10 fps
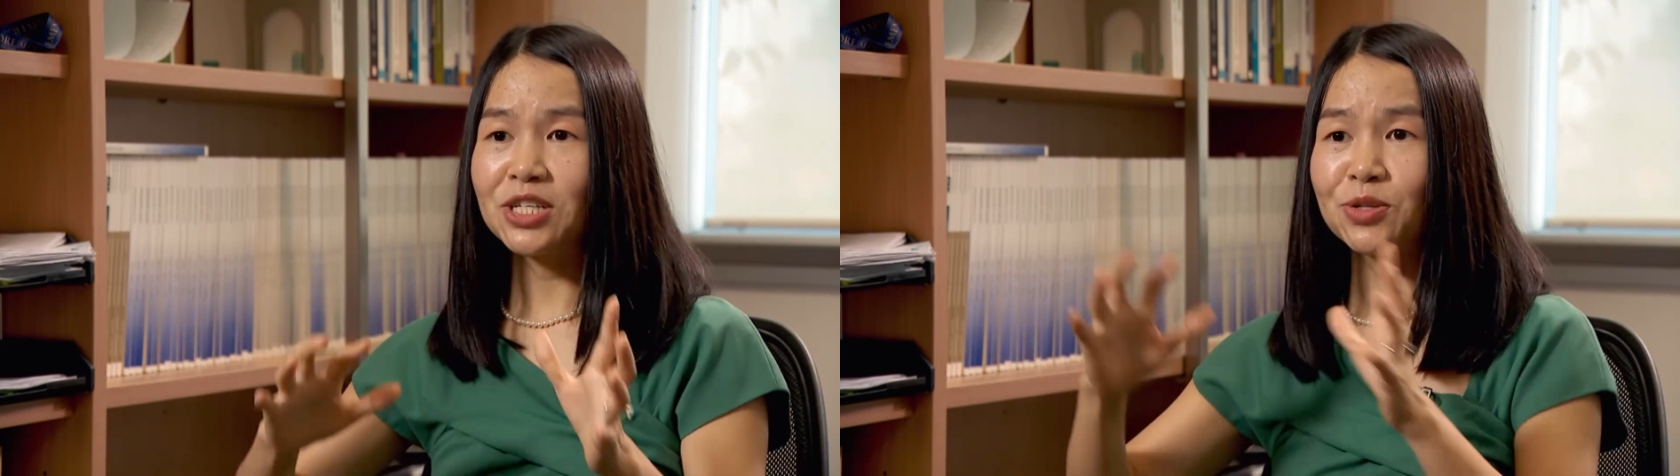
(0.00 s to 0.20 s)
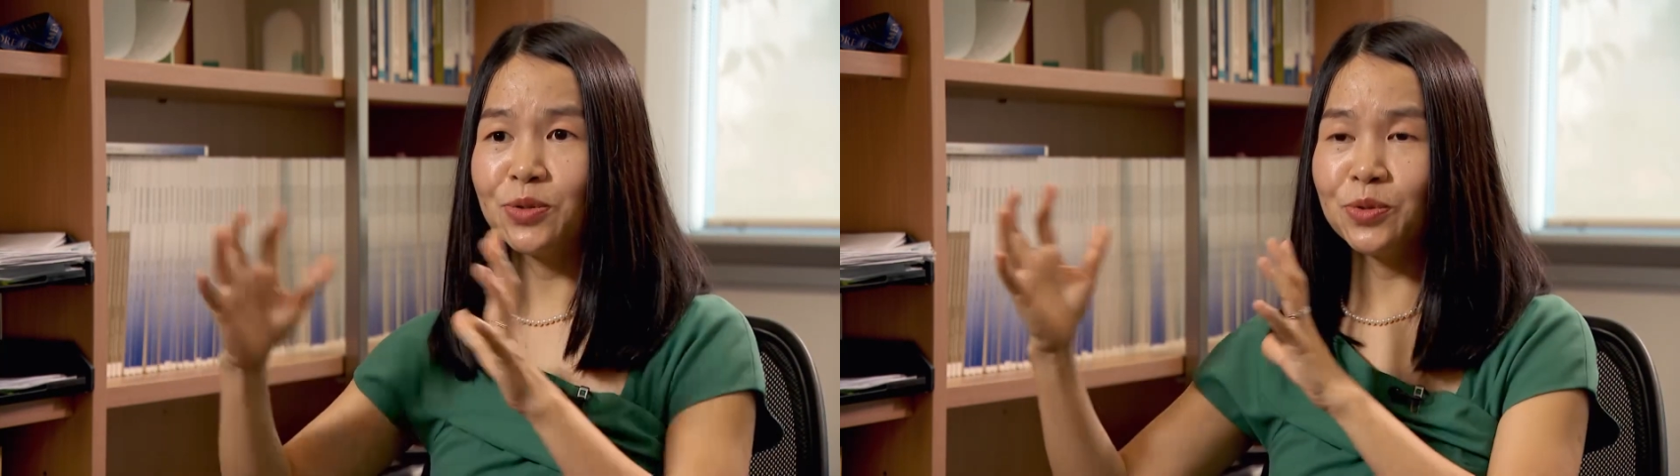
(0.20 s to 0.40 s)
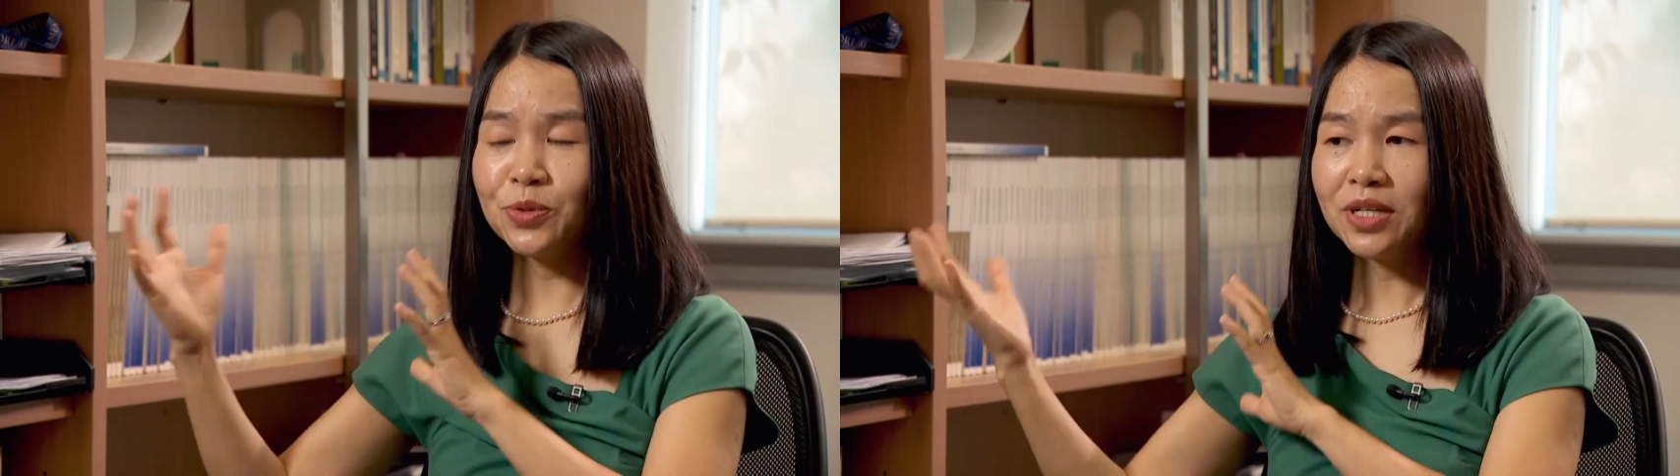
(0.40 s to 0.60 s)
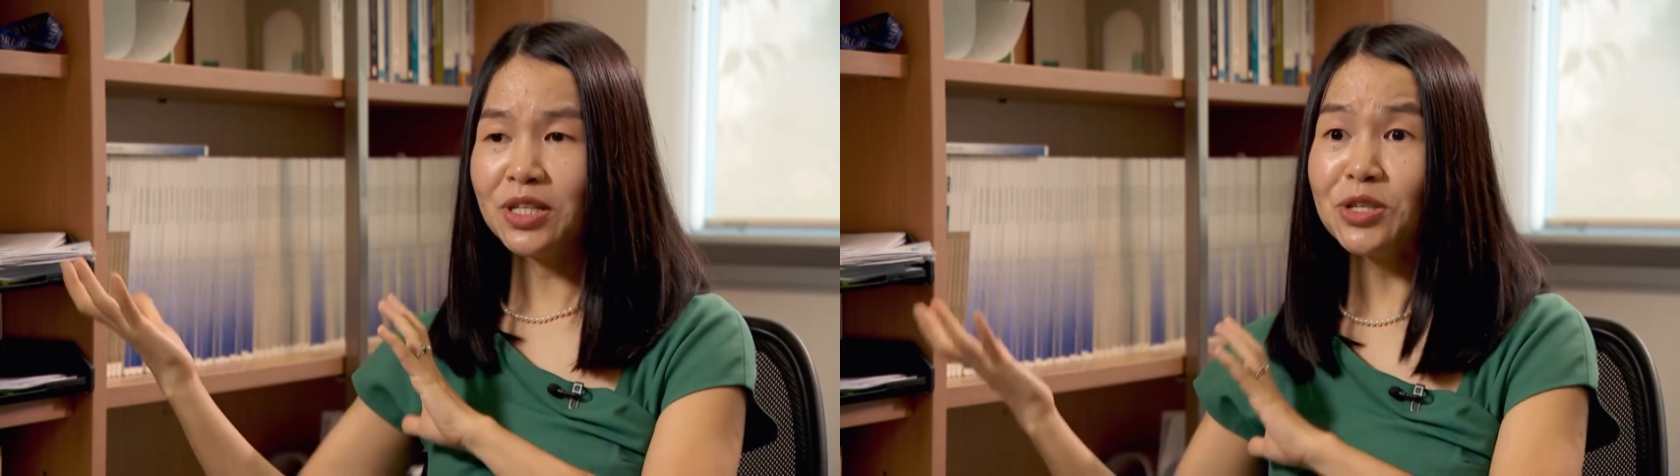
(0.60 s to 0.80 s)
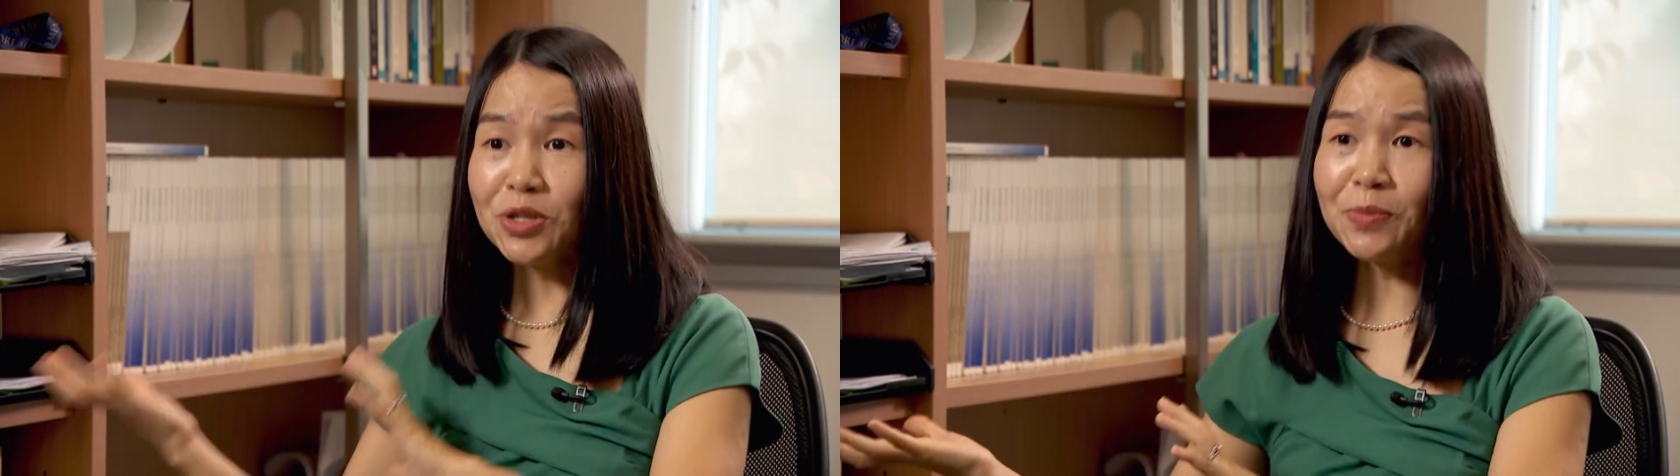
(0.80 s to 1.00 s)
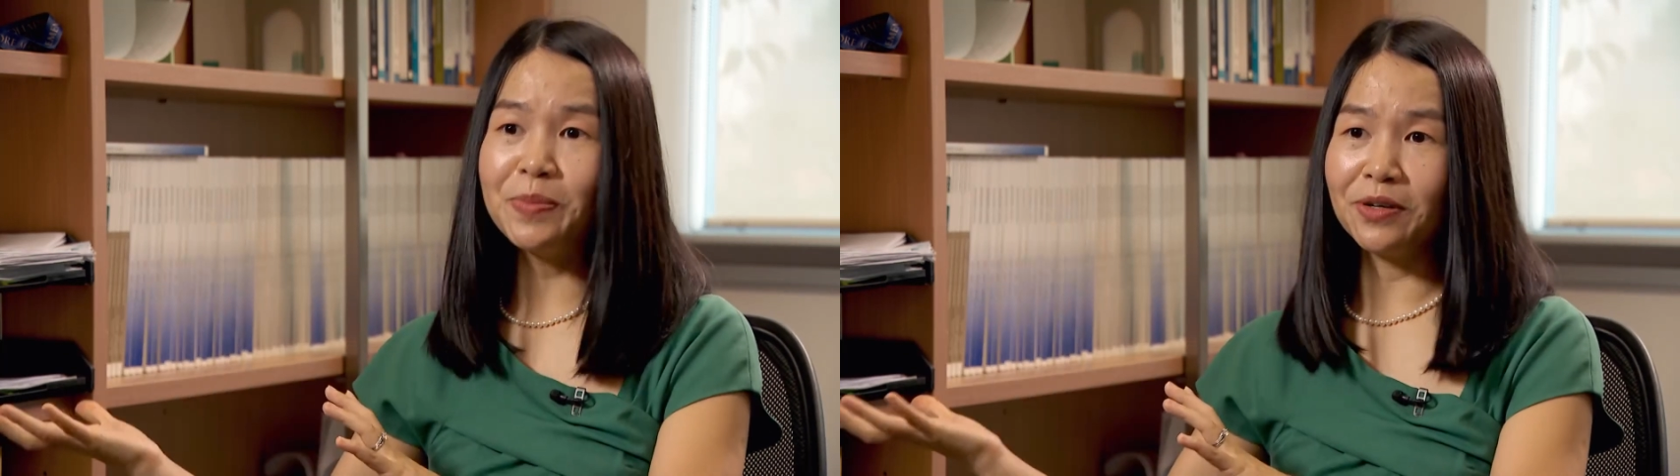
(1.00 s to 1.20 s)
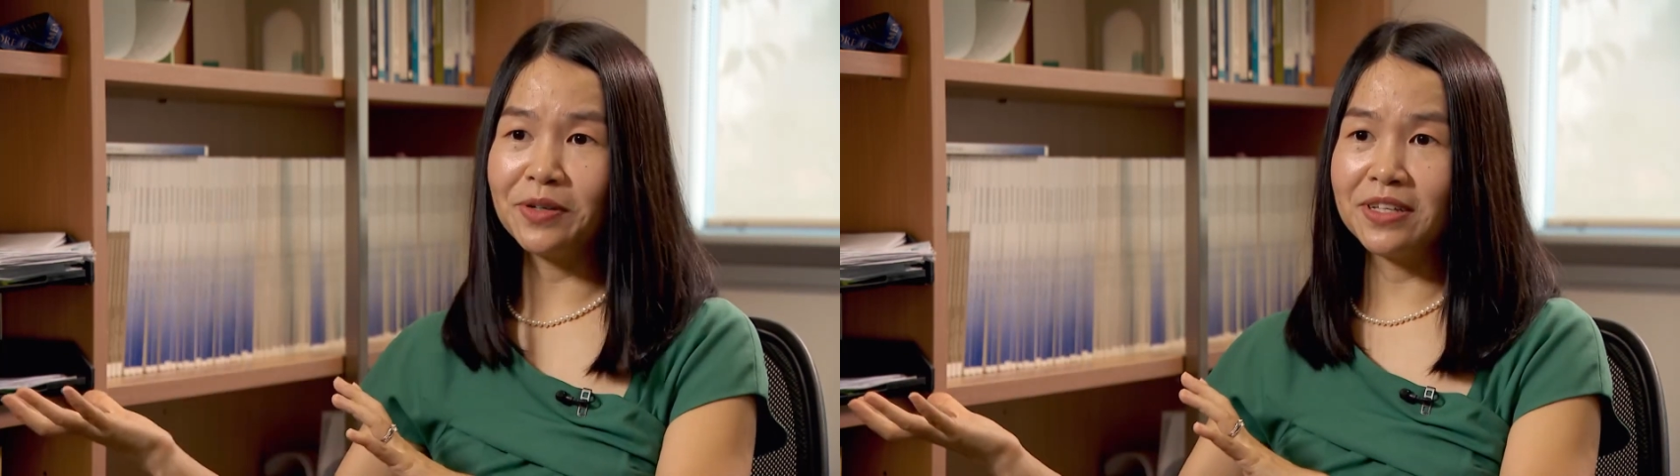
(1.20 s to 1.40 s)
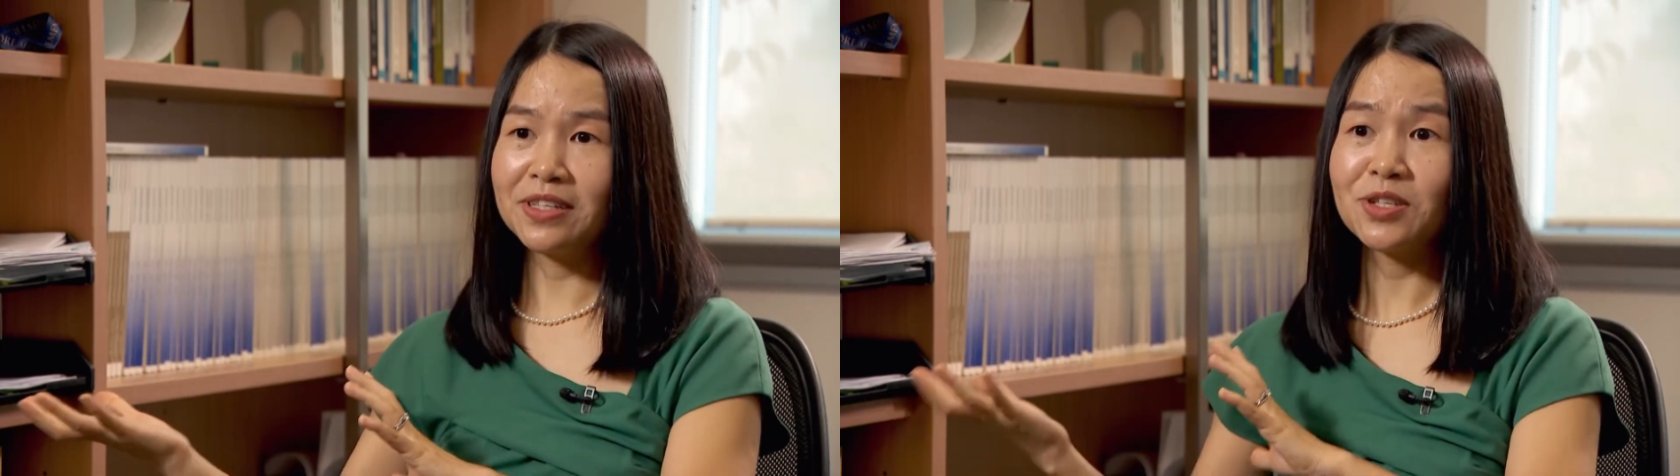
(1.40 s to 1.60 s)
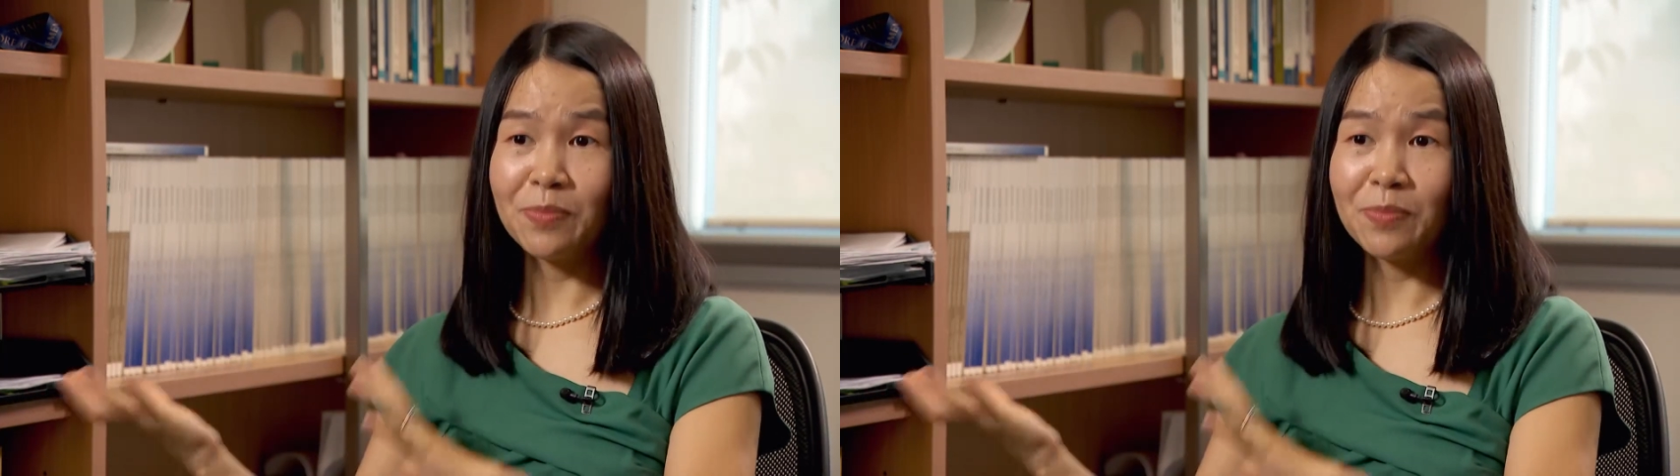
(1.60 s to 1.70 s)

to new buildings